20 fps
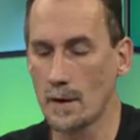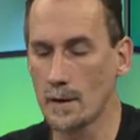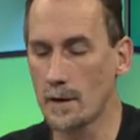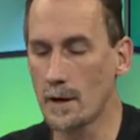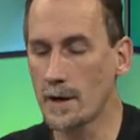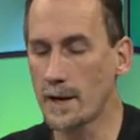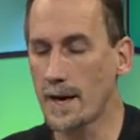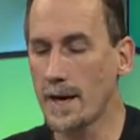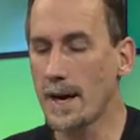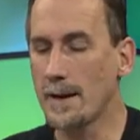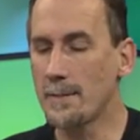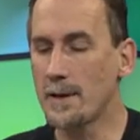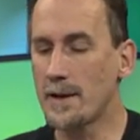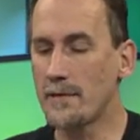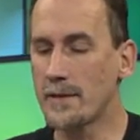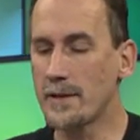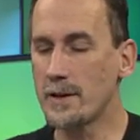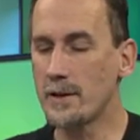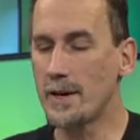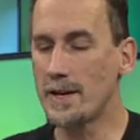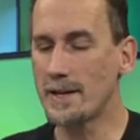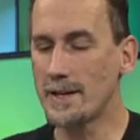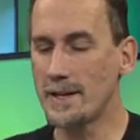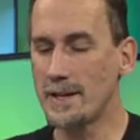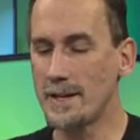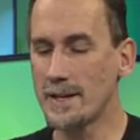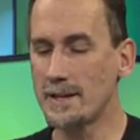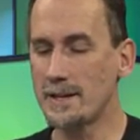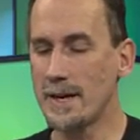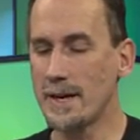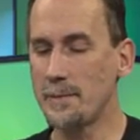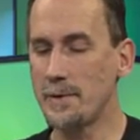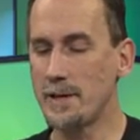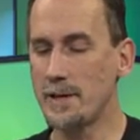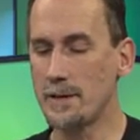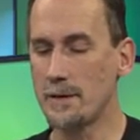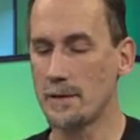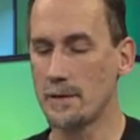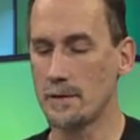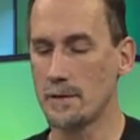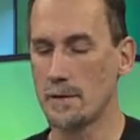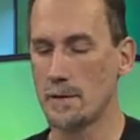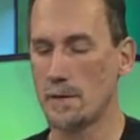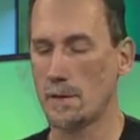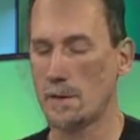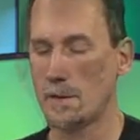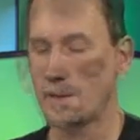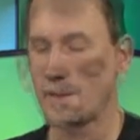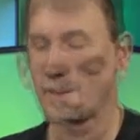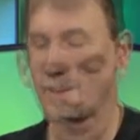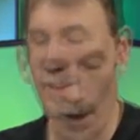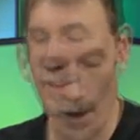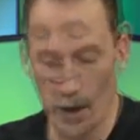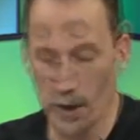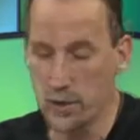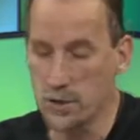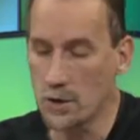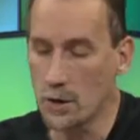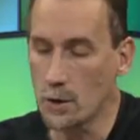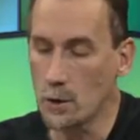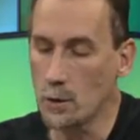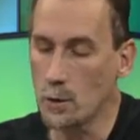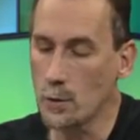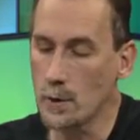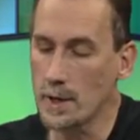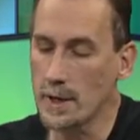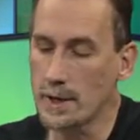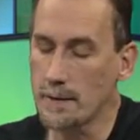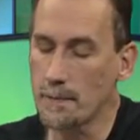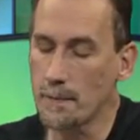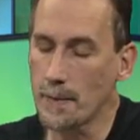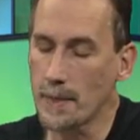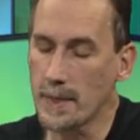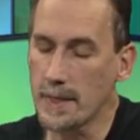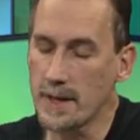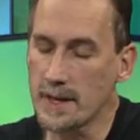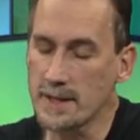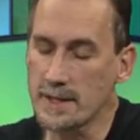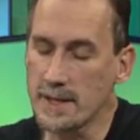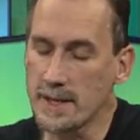Okay, how about if we go on to the next topic? Sure. So this